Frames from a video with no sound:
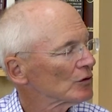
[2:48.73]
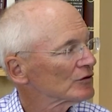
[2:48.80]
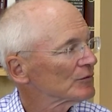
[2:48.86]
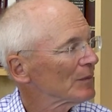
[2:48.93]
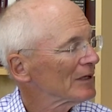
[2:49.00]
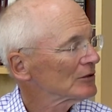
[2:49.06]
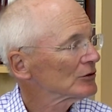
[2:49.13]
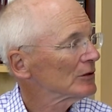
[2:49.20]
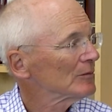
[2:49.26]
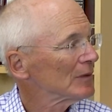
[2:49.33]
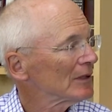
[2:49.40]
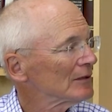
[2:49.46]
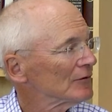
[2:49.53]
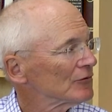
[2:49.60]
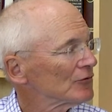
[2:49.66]
especially
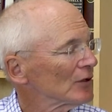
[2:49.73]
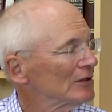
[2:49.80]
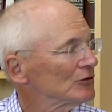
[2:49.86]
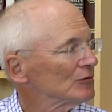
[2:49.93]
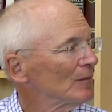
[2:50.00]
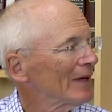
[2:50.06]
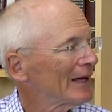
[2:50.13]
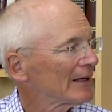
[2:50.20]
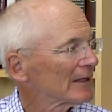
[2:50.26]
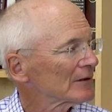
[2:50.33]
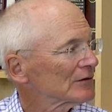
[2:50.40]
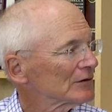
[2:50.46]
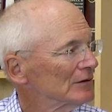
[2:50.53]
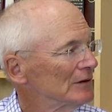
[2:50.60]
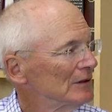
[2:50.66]
by the French
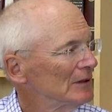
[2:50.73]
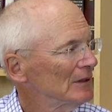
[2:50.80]
medics.